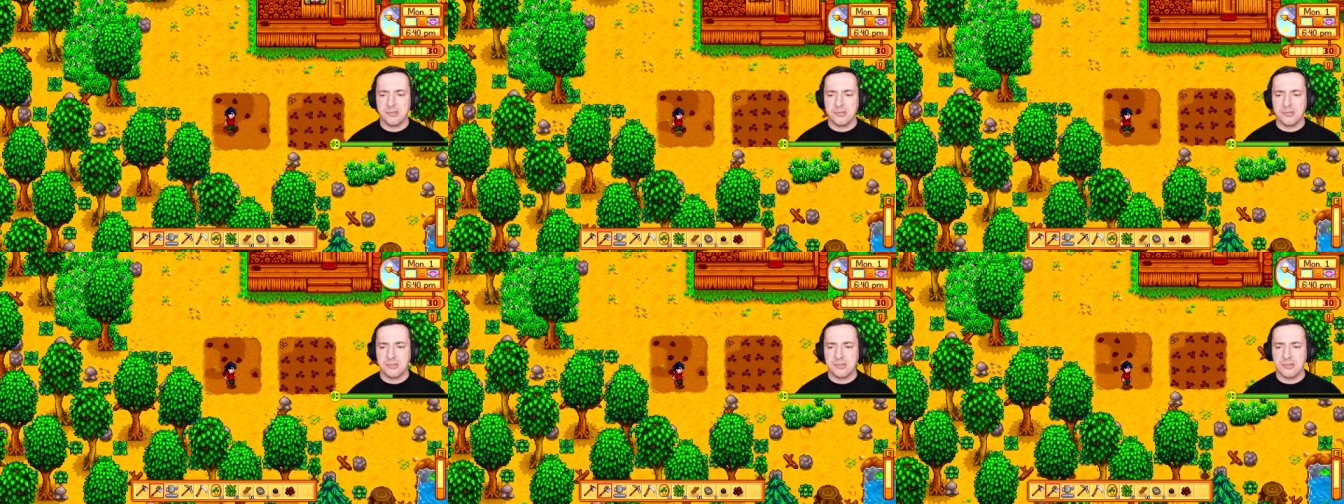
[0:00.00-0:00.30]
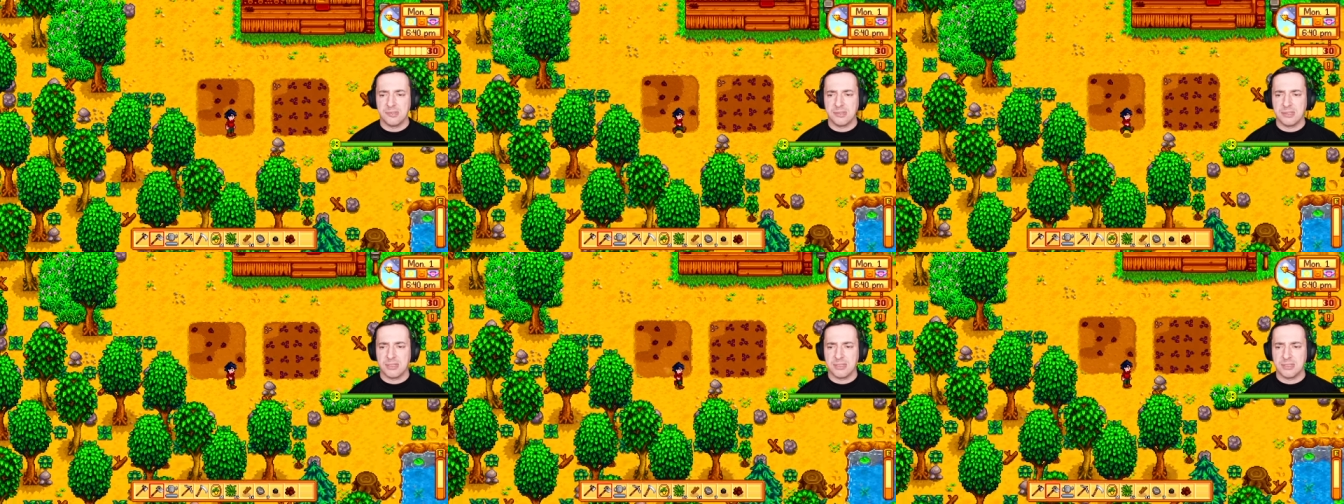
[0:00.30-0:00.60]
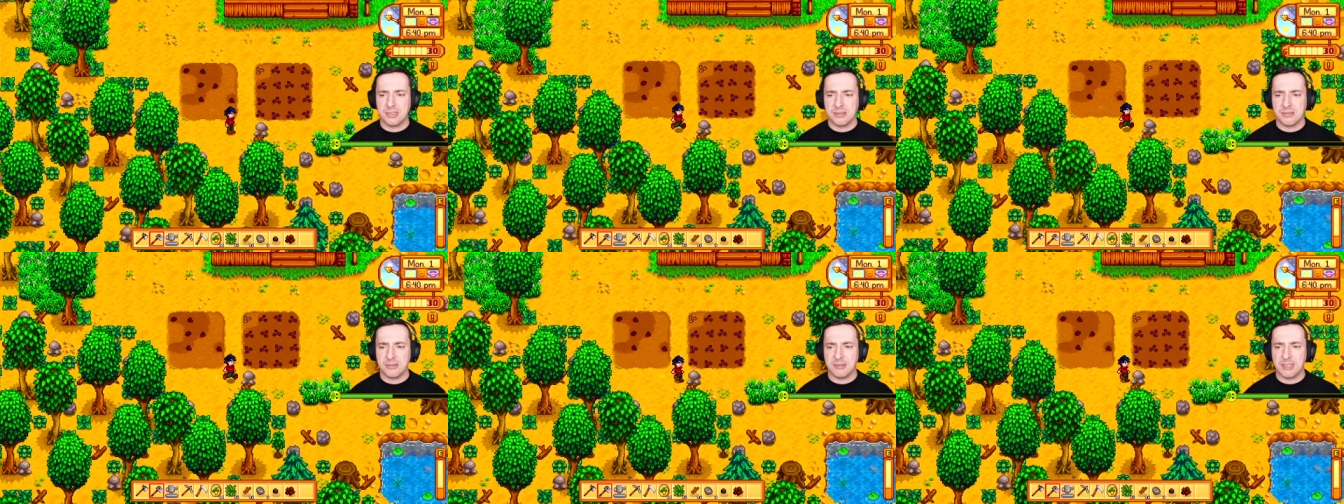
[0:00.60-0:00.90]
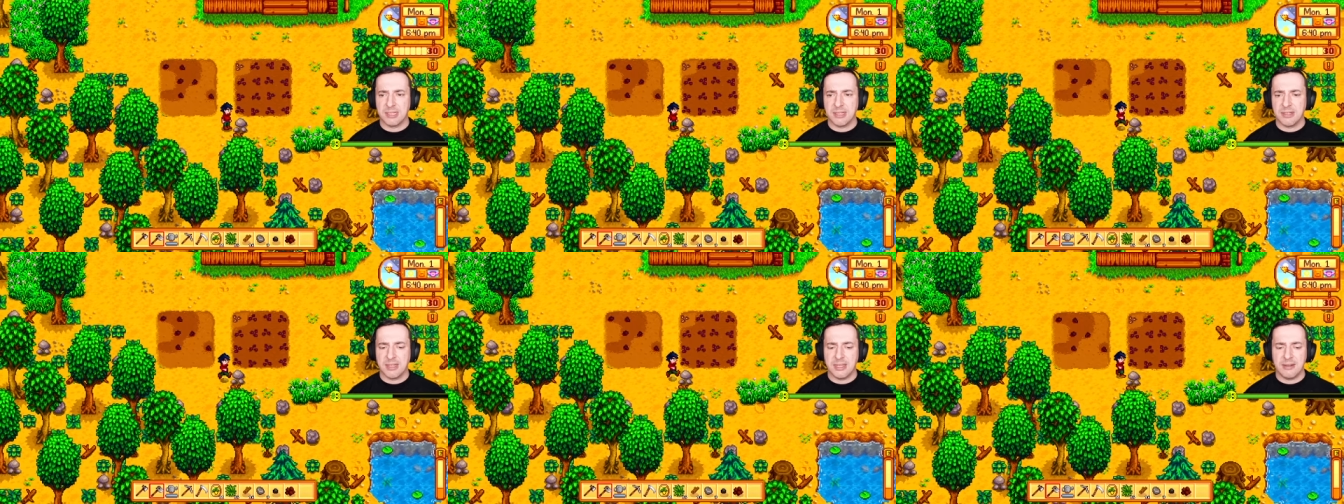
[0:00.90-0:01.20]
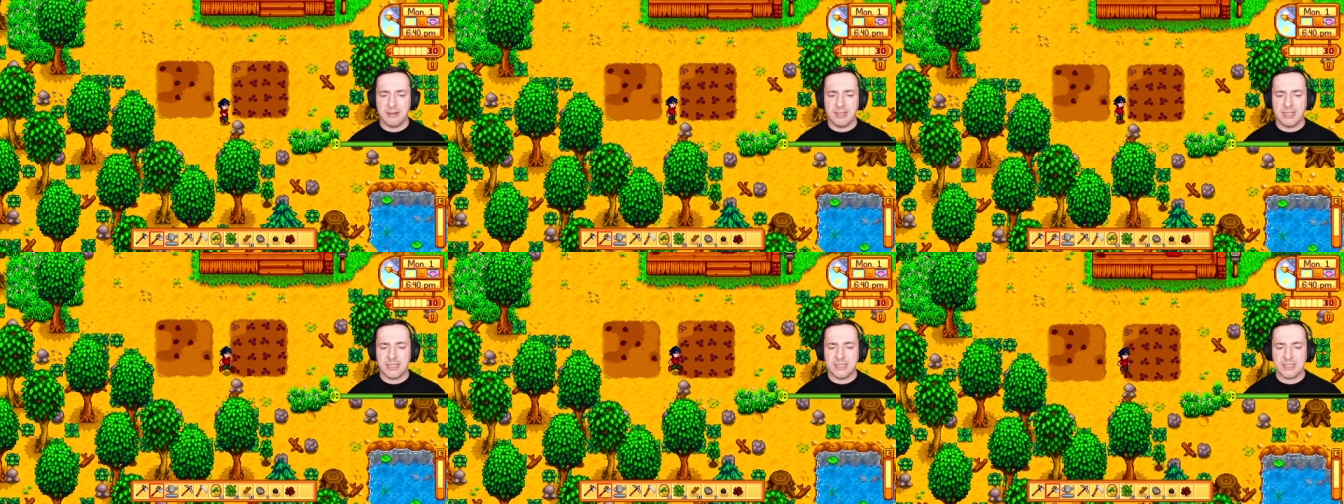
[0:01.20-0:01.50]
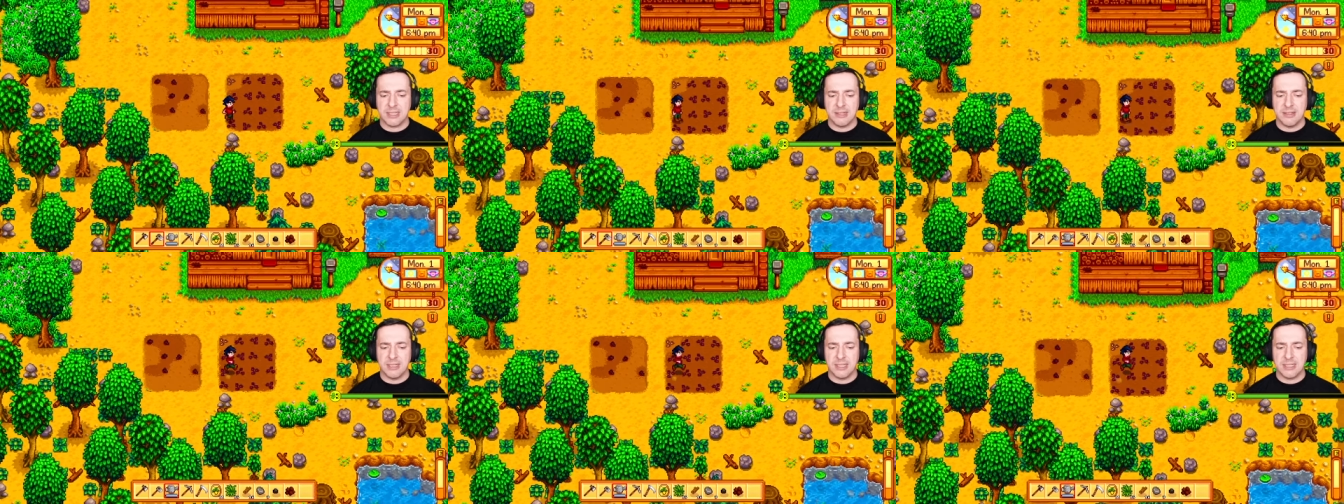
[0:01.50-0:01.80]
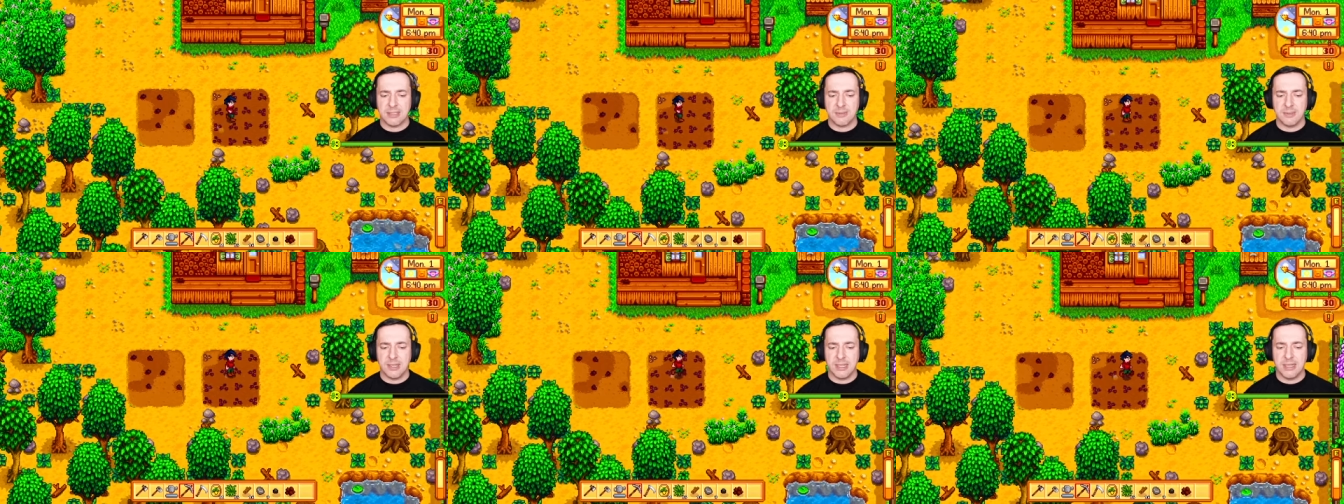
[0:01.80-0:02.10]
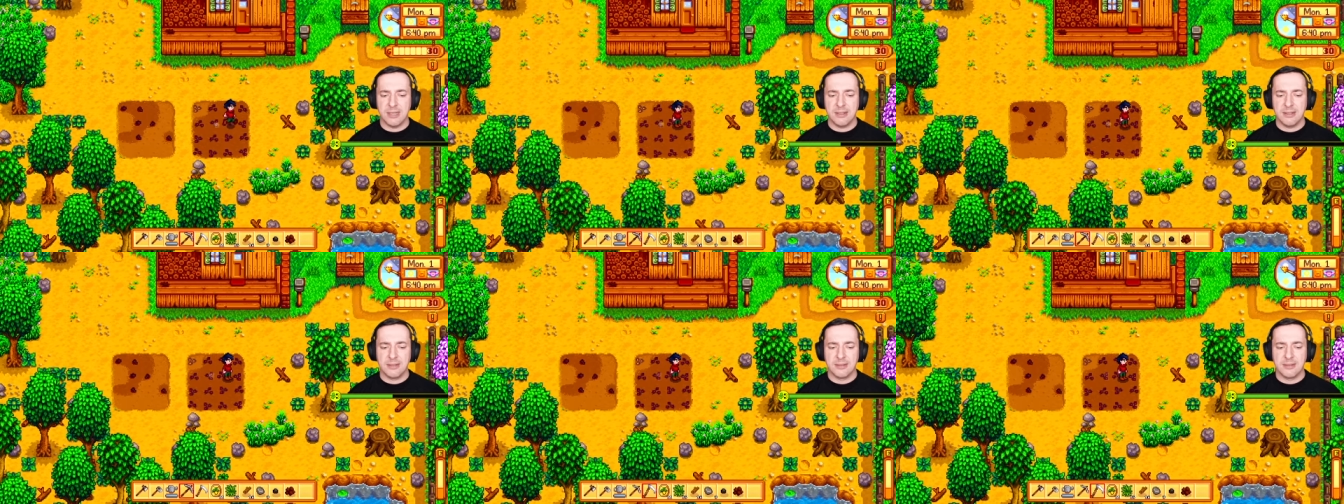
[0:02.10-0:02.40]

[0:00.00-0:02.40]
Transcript: uh, don't want to go that way, let's go this way.